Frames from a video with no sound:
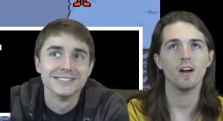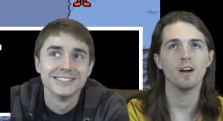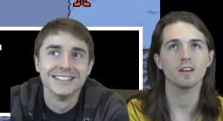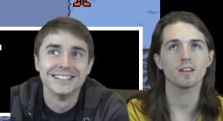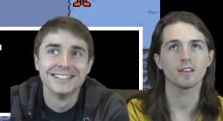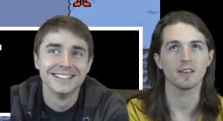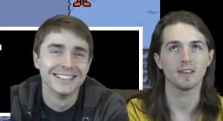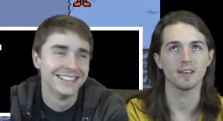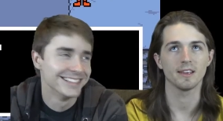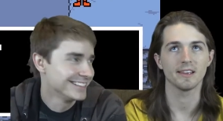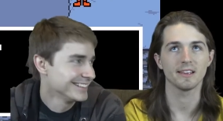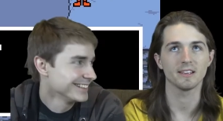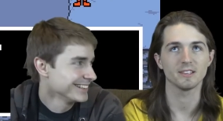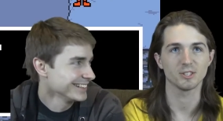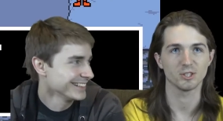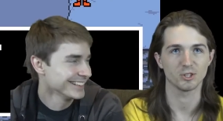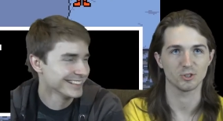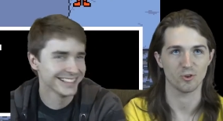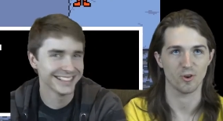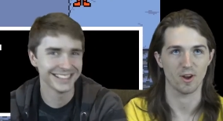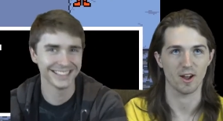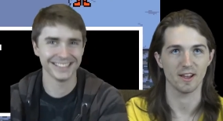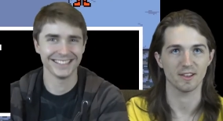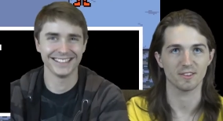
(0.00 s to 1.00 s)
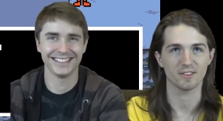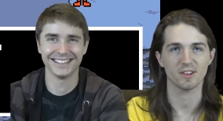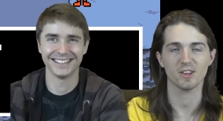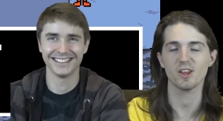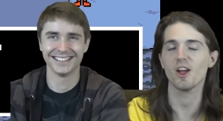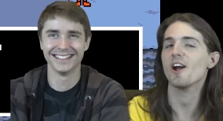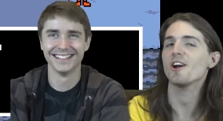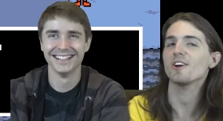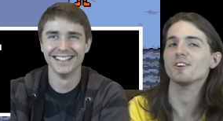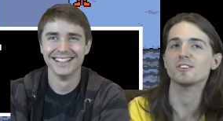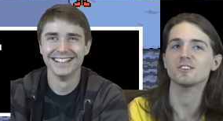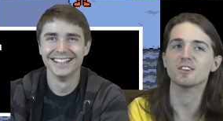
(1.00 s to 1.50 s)
Speaker 1: Fucking Christ.
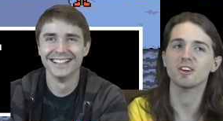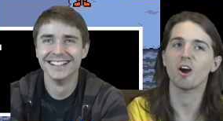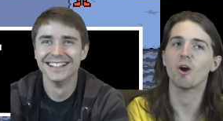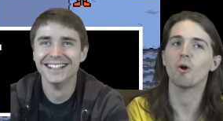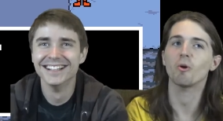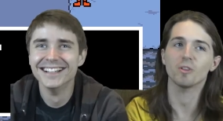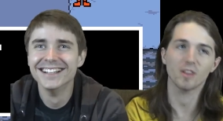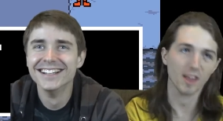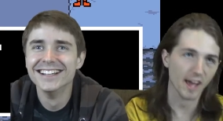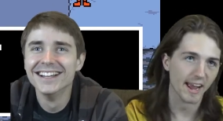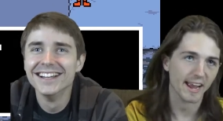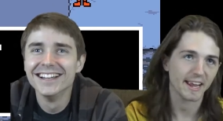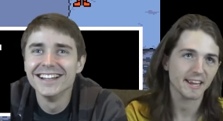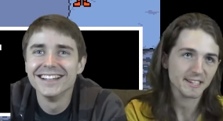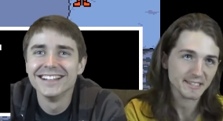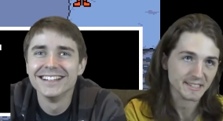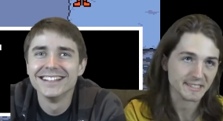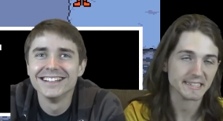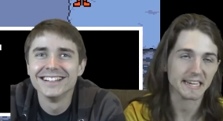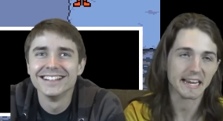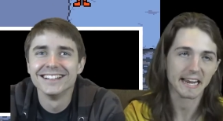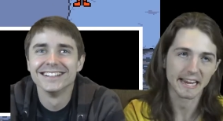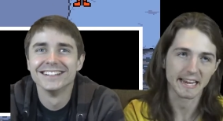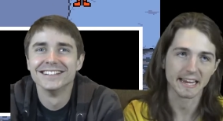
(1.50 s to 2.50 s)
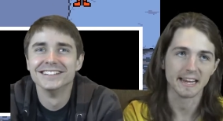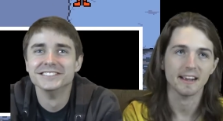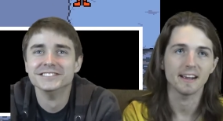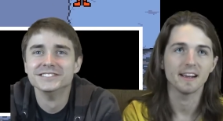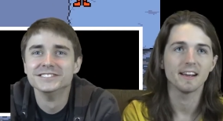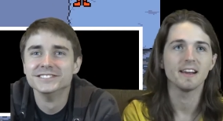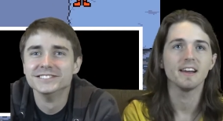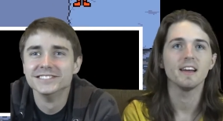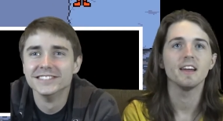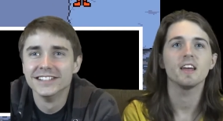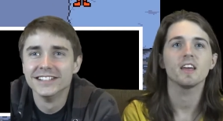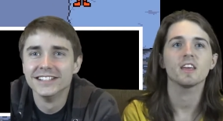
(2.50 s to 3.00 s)
You're so lazy.
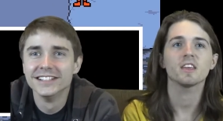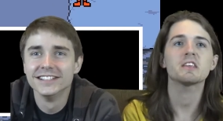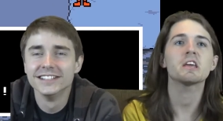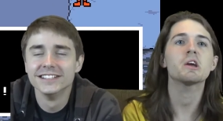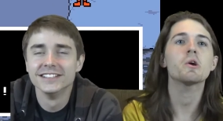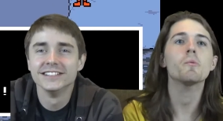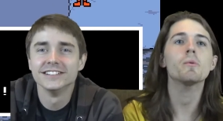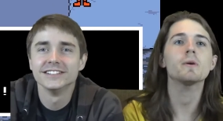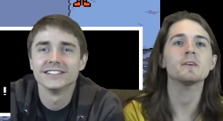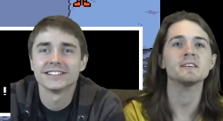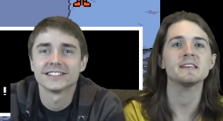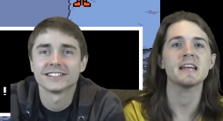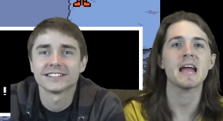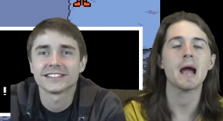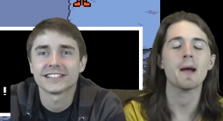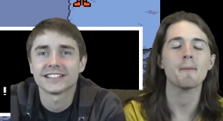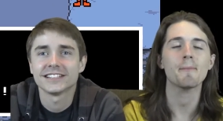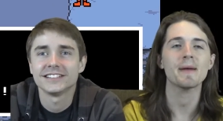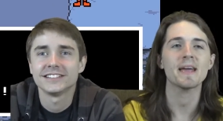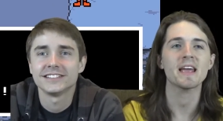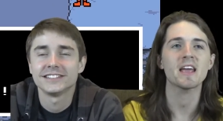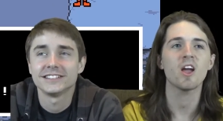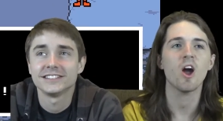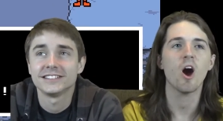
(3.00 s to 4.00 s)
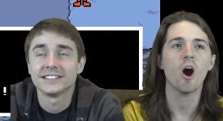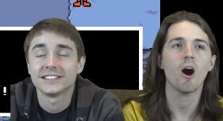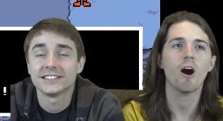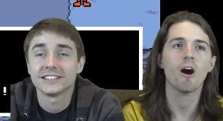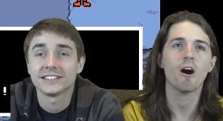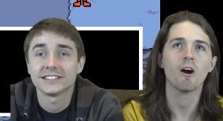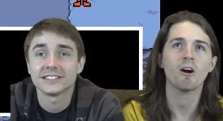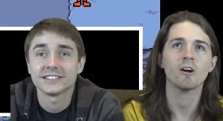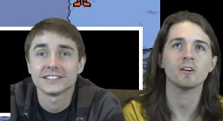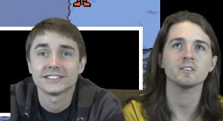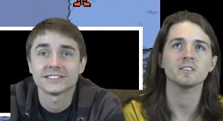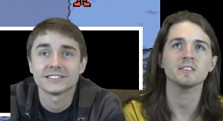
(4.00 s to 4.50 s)
You were napping
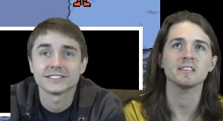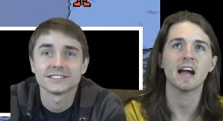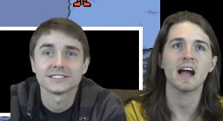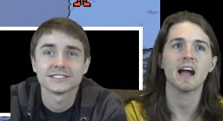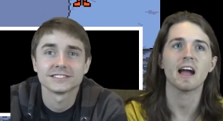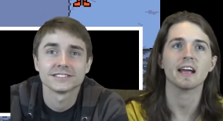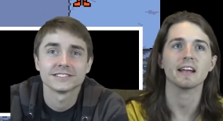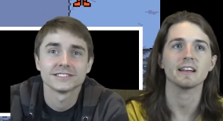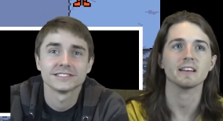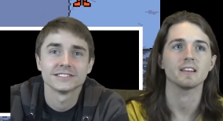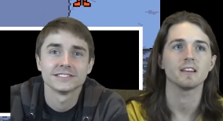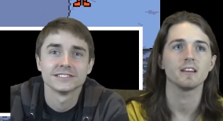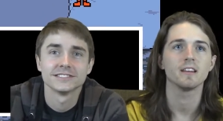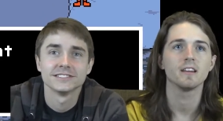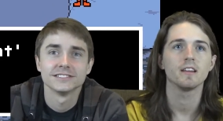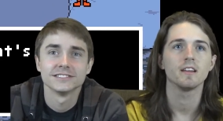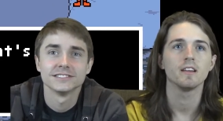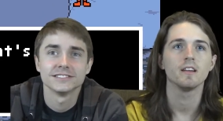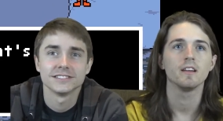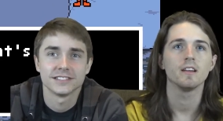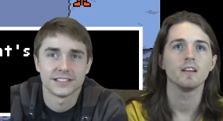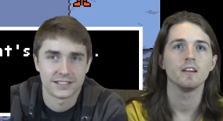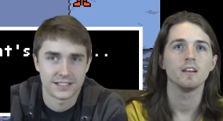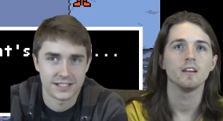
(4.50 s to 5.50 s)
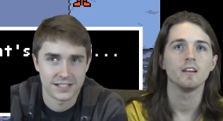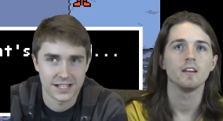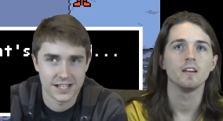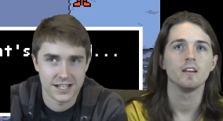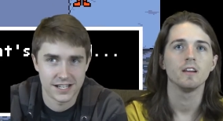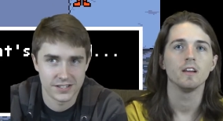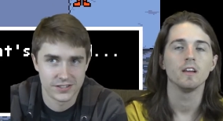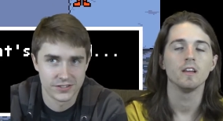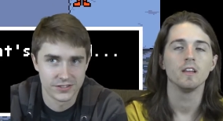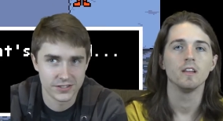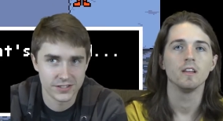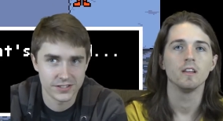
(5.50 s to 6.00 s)
all night.
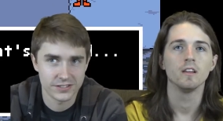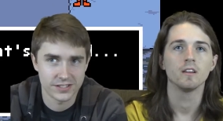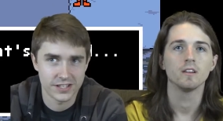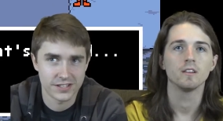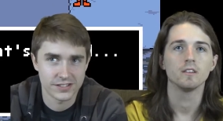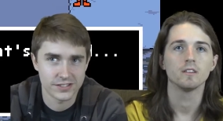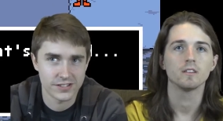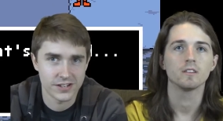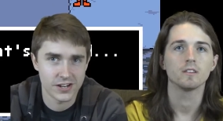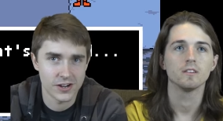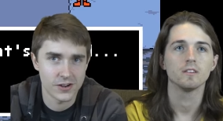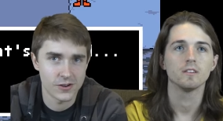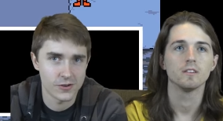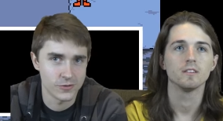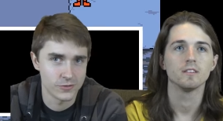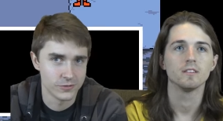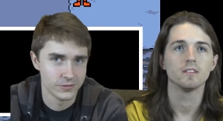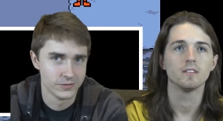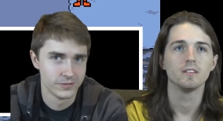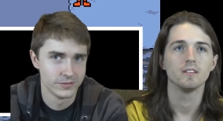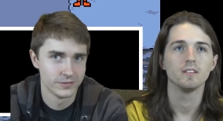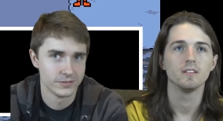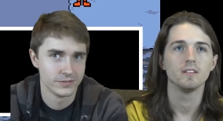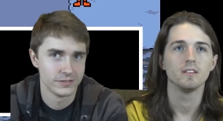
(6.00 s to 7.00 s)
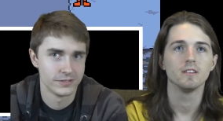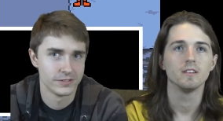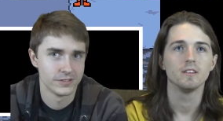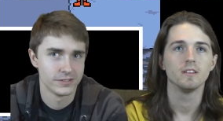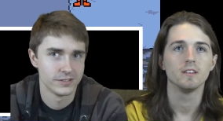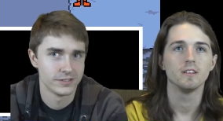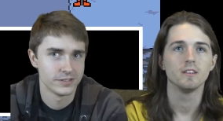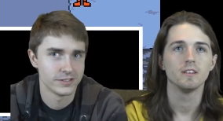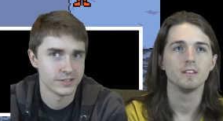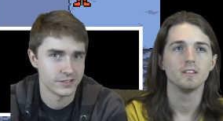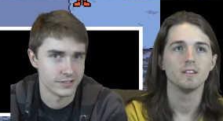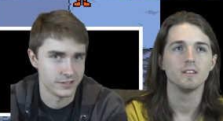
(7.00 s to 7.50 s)
Speaker 2: I think that's called
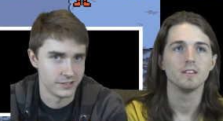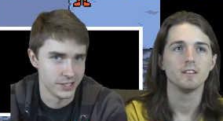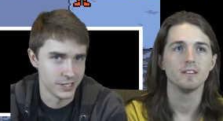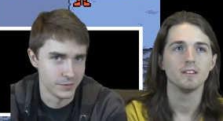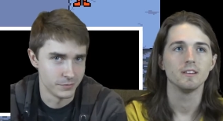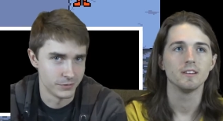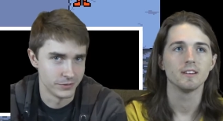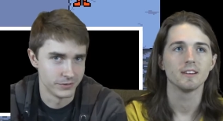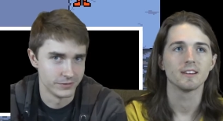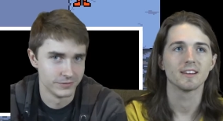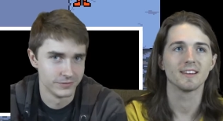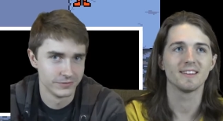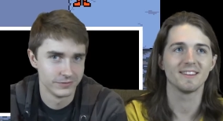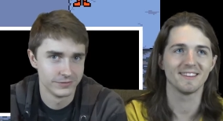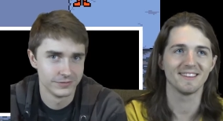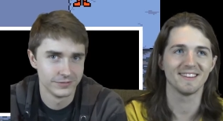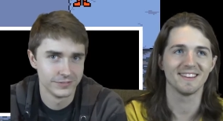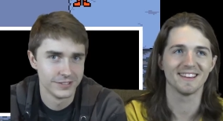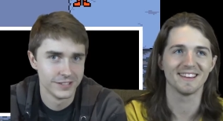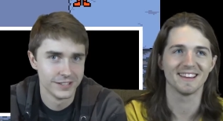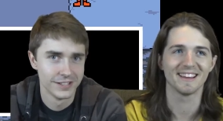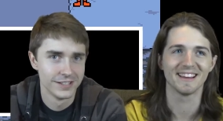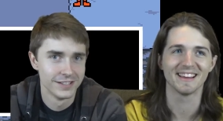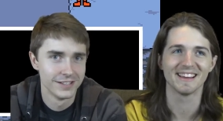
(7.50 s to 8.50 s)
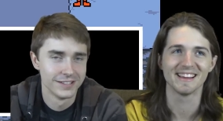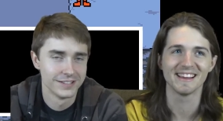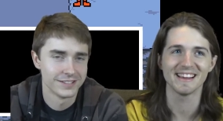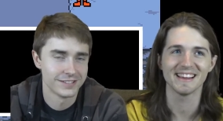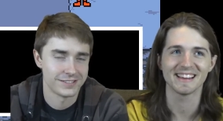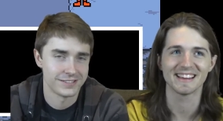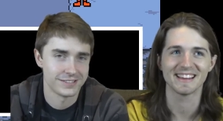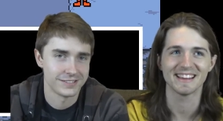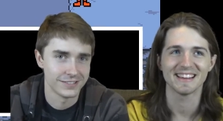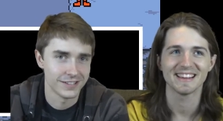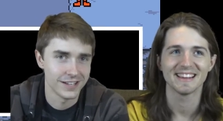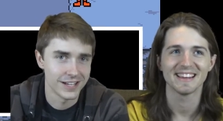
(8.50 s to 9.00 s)
sleeping.
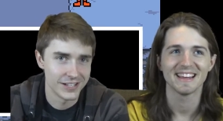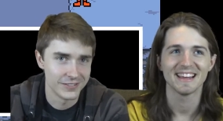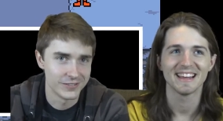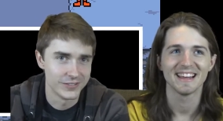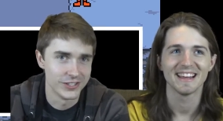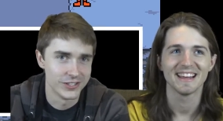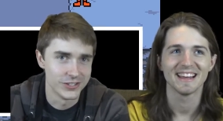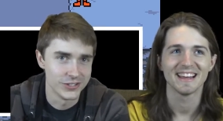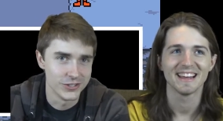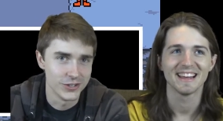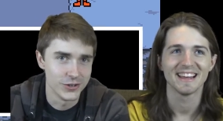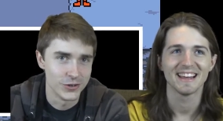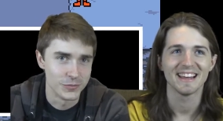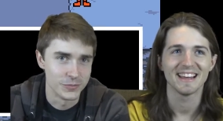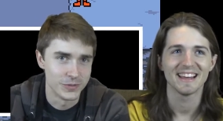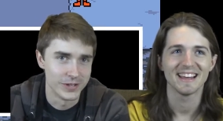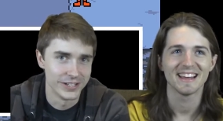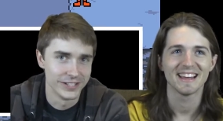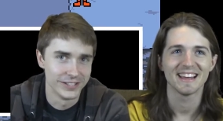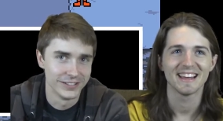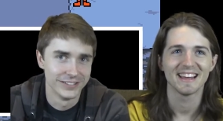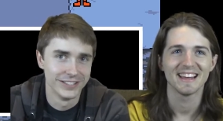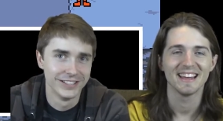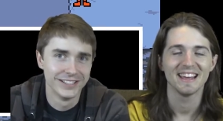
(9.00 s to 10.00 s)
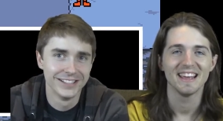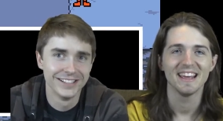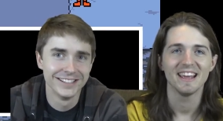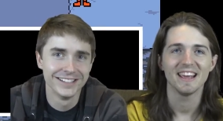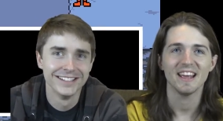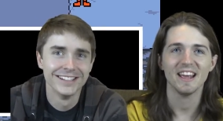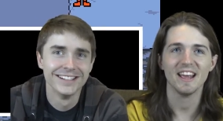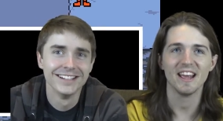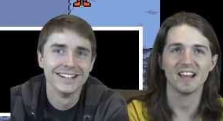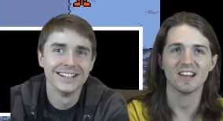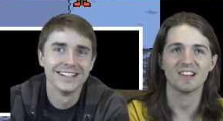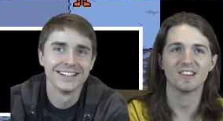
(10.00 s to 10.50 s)
It's not even a joke, man.
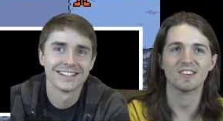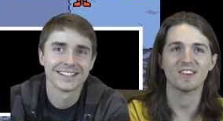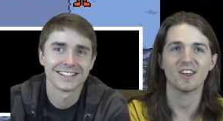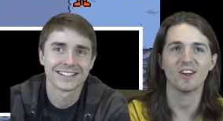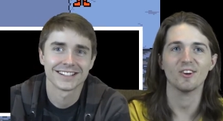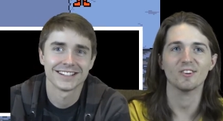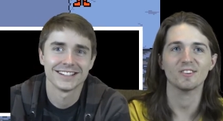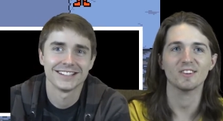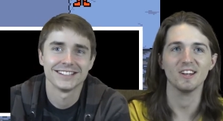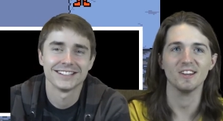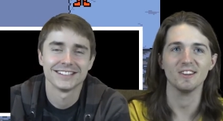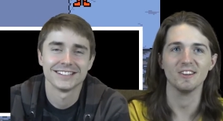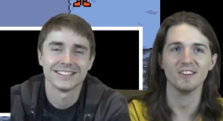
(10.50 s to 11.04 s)
Speaker 1: Excuses,